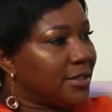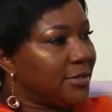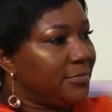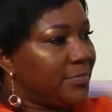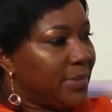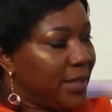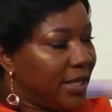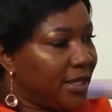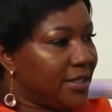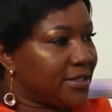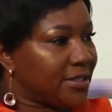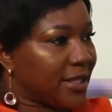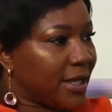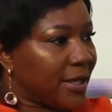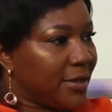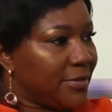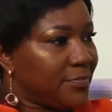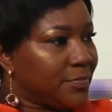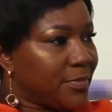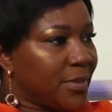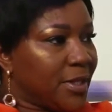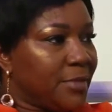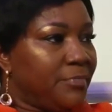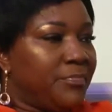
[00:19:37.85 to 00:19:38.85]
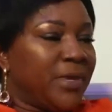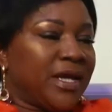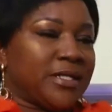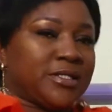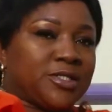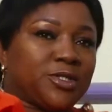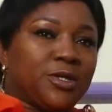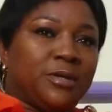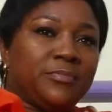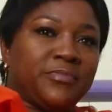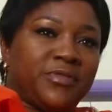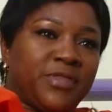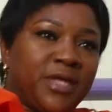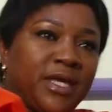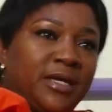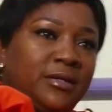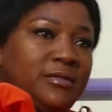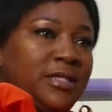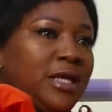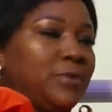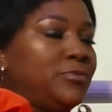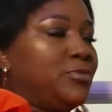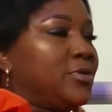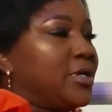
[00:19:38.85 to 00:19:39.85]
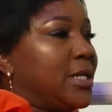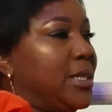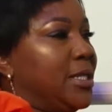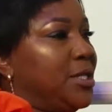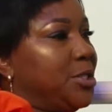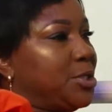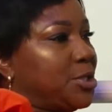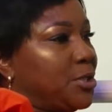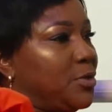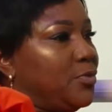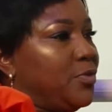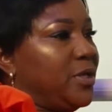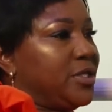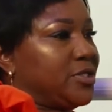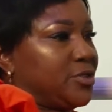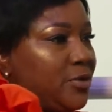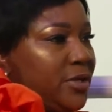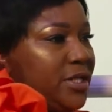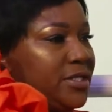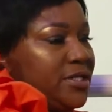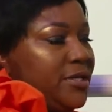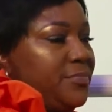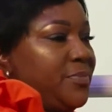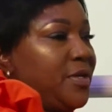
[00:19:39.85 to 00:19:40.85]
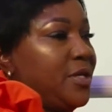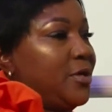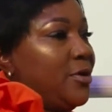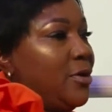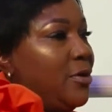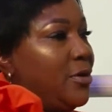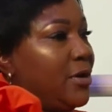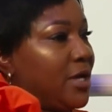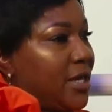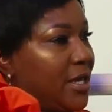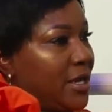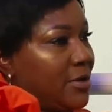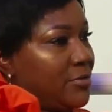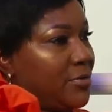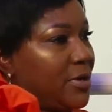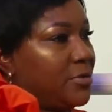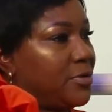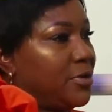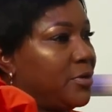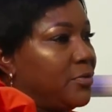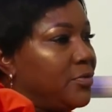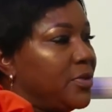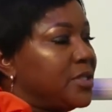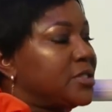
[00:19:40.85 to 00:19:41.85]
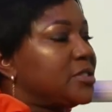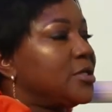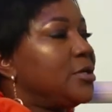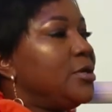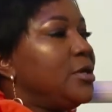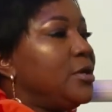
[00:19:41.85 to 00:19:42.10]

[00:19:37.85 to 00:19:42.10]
blazer, but something that will clinch your waist or is a bit huggy around your waist